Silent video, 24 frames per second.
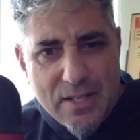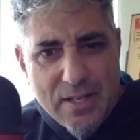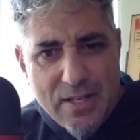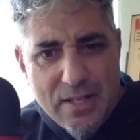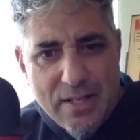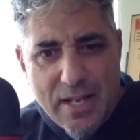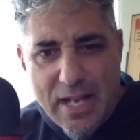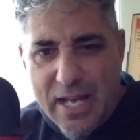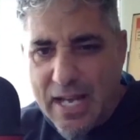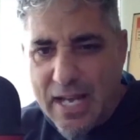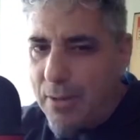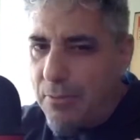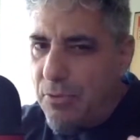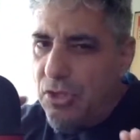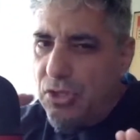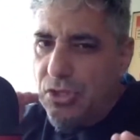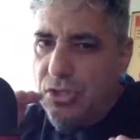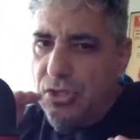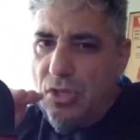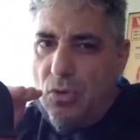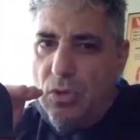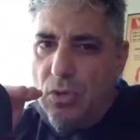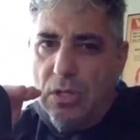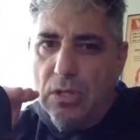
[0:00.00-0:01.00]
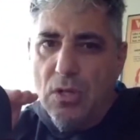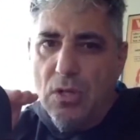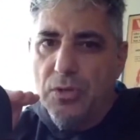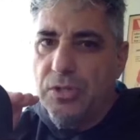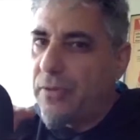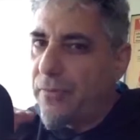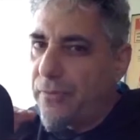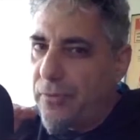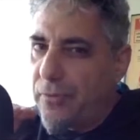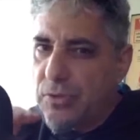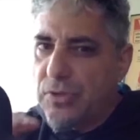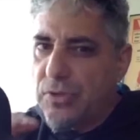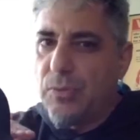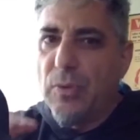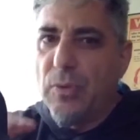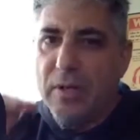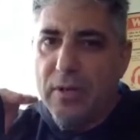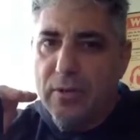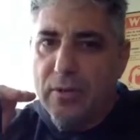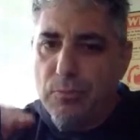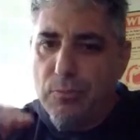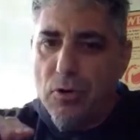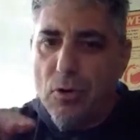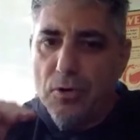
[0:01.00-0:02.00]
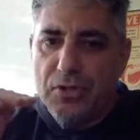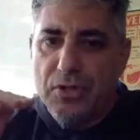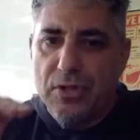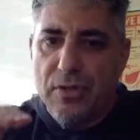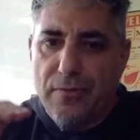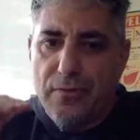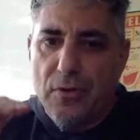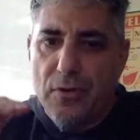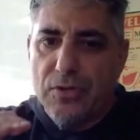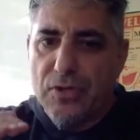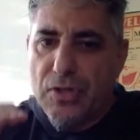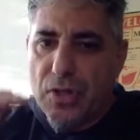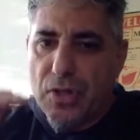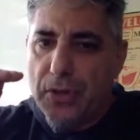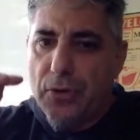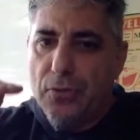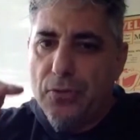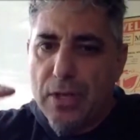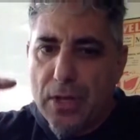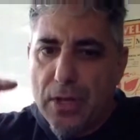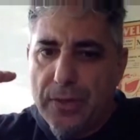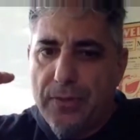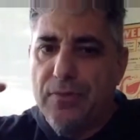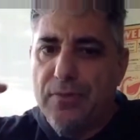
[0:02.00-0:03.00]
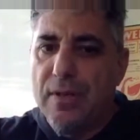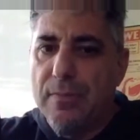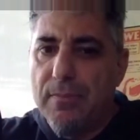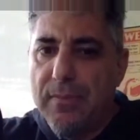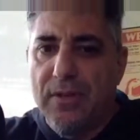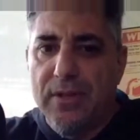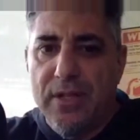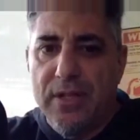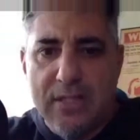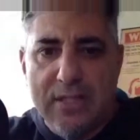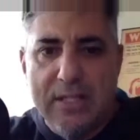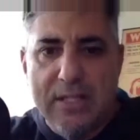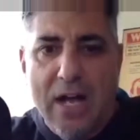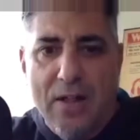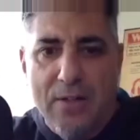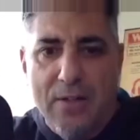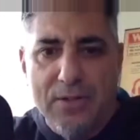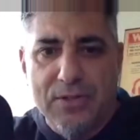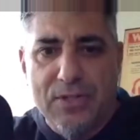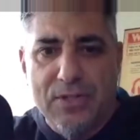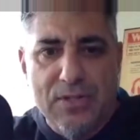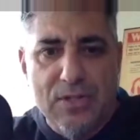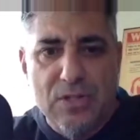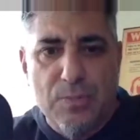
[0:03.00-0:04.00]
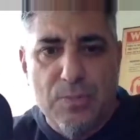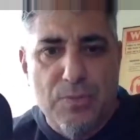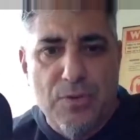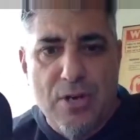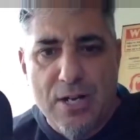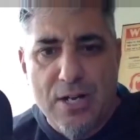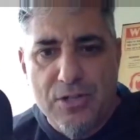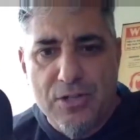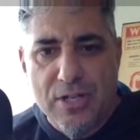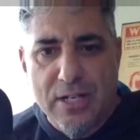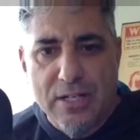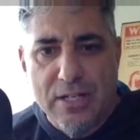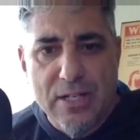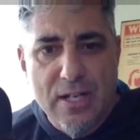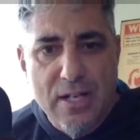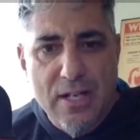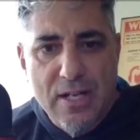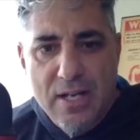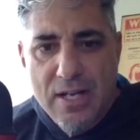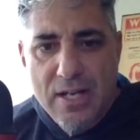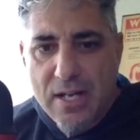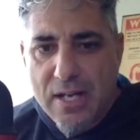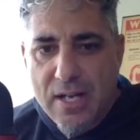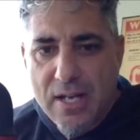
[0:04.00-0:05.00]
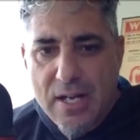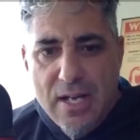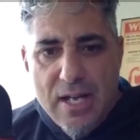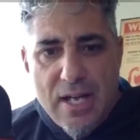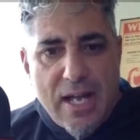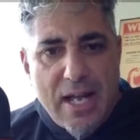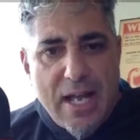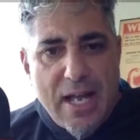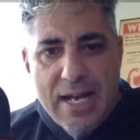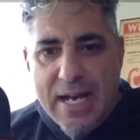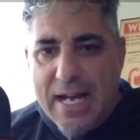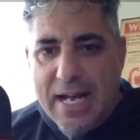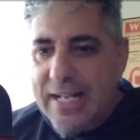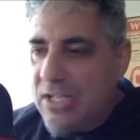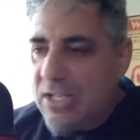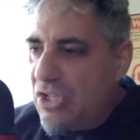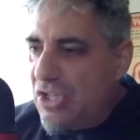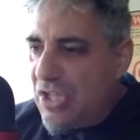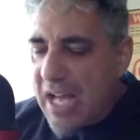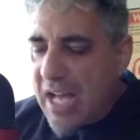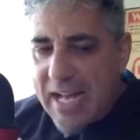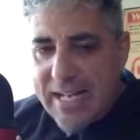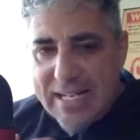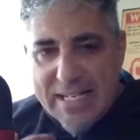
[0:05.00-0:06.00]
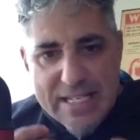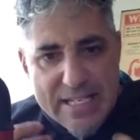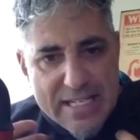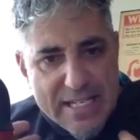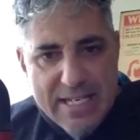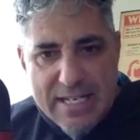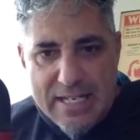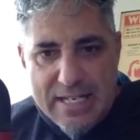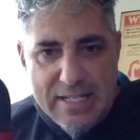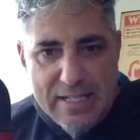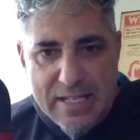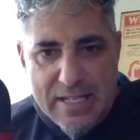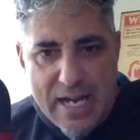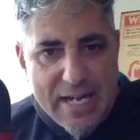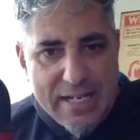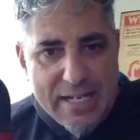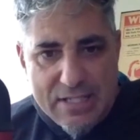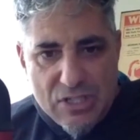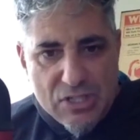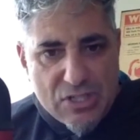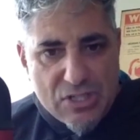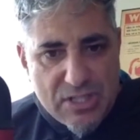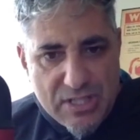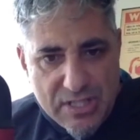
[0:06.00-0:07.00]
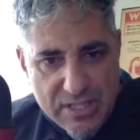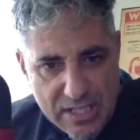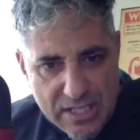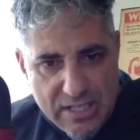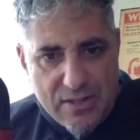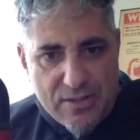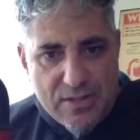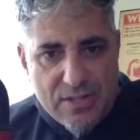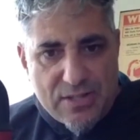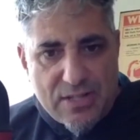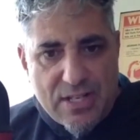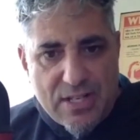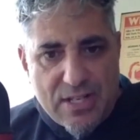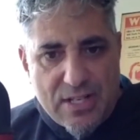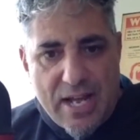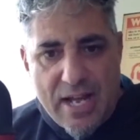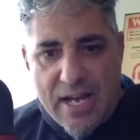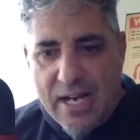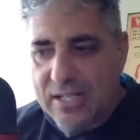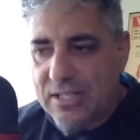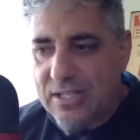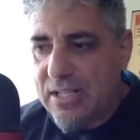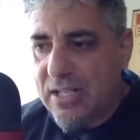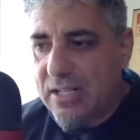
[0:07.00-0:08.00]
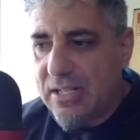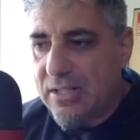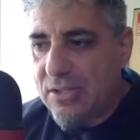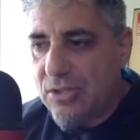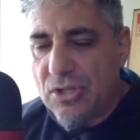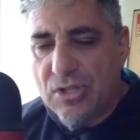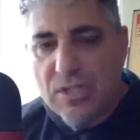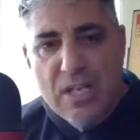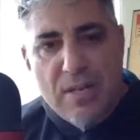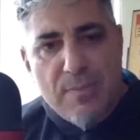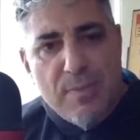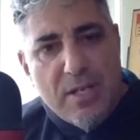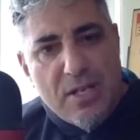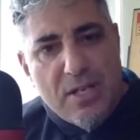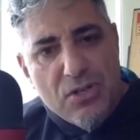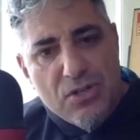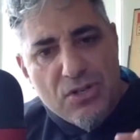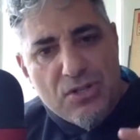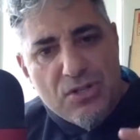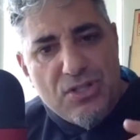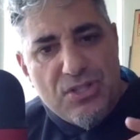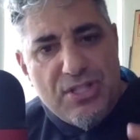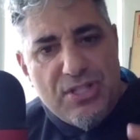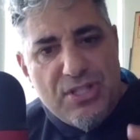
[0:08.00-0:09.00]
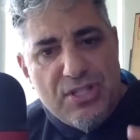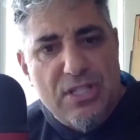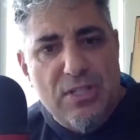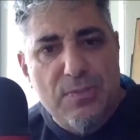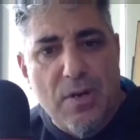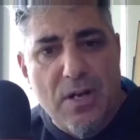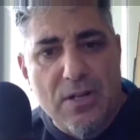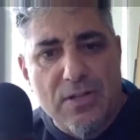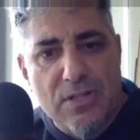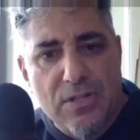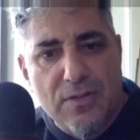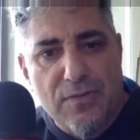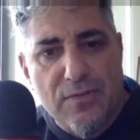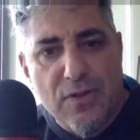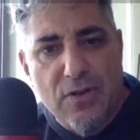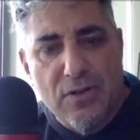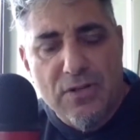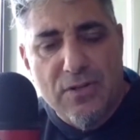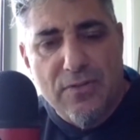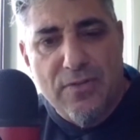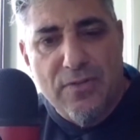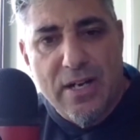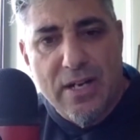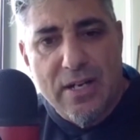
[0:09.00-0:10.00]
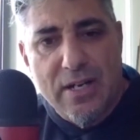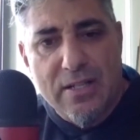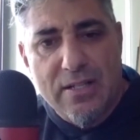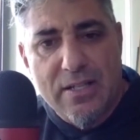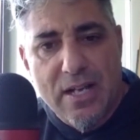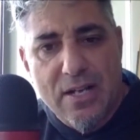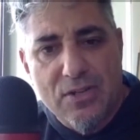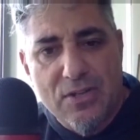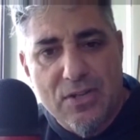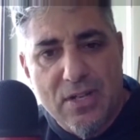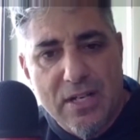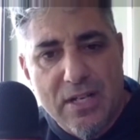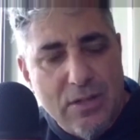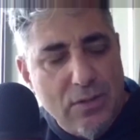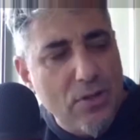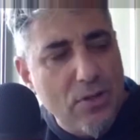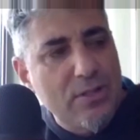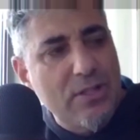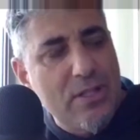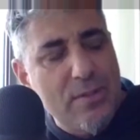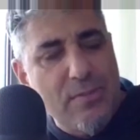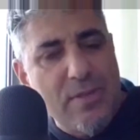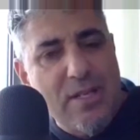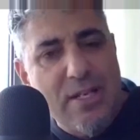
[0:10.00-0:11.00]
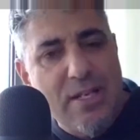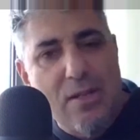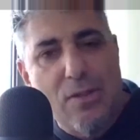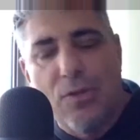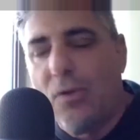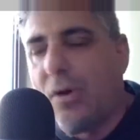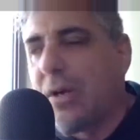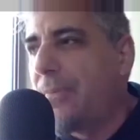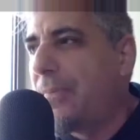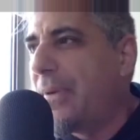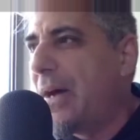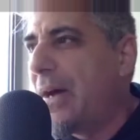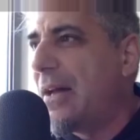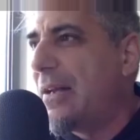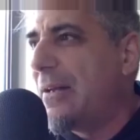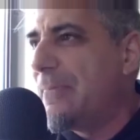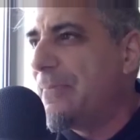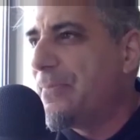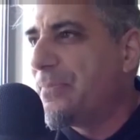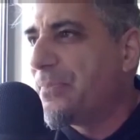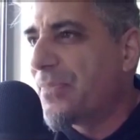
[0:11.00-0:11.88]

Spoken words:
And I was so close to first week approaching the first $33 million of this project. And I just needed this guy. And I said, can just 6 months of your undivided attention. He looked at me, he thought about it.